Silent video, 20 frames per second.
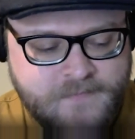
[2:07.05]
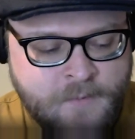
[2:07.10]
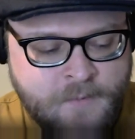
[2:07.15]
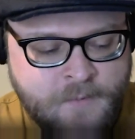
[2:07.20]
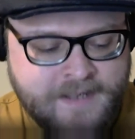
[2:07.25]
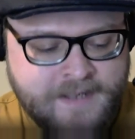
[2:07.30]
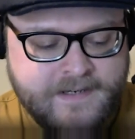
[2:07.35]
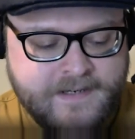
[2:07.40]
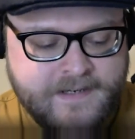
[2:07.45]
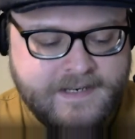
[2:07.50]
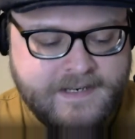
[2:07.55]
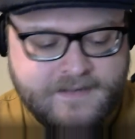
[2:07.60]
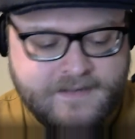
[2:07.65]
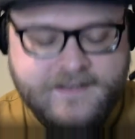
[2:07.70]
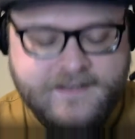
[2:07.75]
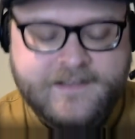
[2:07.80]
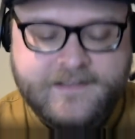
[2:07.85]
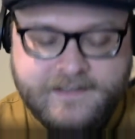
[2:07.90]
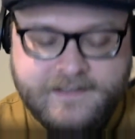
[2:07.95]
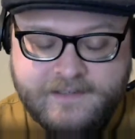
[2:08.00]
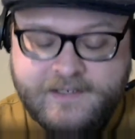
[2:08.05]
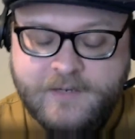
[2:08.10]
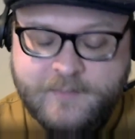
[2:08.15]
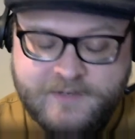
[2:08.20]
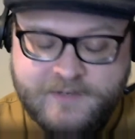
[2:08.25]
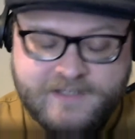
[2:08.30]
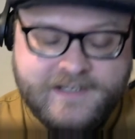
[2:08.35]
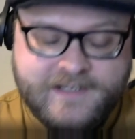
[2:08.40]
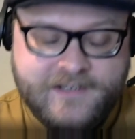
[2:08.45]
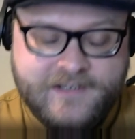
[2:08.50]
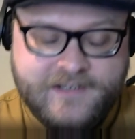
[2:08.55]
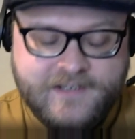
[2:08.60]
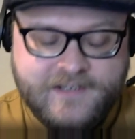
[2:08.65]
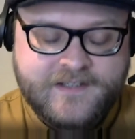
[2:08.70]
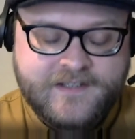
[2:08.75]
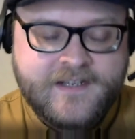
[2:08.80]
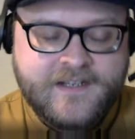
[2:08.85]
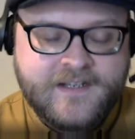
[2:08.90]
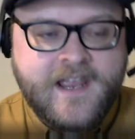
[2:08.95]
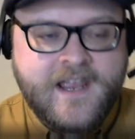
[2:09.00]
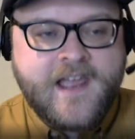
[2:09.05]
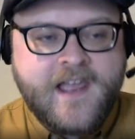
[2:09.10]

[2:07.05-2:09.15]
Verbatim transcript: we're going to need things like new procedures.